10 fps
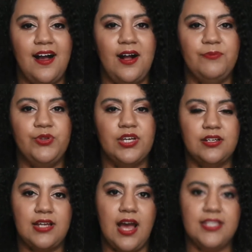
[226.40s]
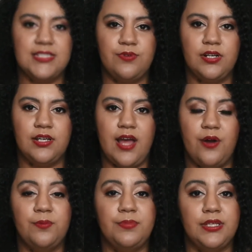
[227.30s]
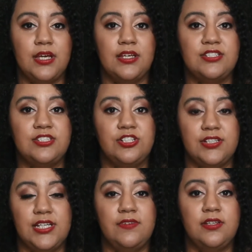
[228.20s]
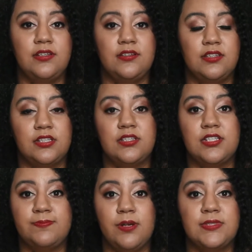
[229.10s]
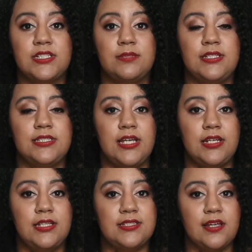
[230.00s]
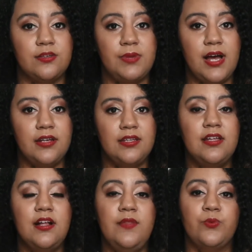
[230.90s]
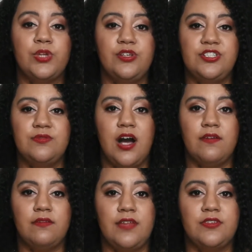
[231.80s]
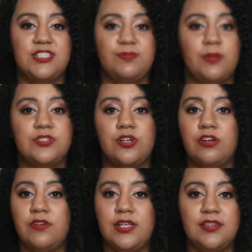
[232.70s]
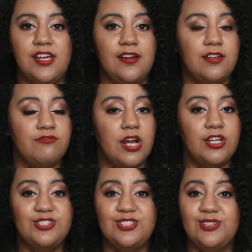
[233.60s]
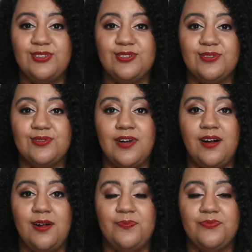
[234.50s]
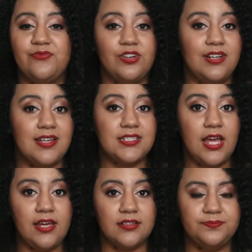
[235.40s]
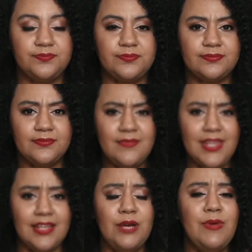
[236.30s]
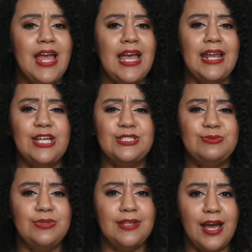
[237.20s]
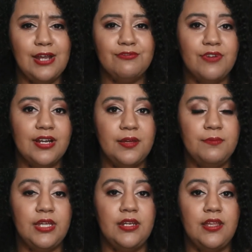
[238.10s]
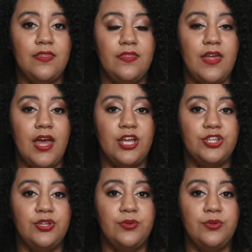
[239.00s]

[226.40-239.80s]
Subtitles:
You can kind of spread it out because you're giving, the sperm is going to be staying inside your body. When you do ovulate, the sperm's already there and ready to fertilize the egg. Now, and I do not recommend that you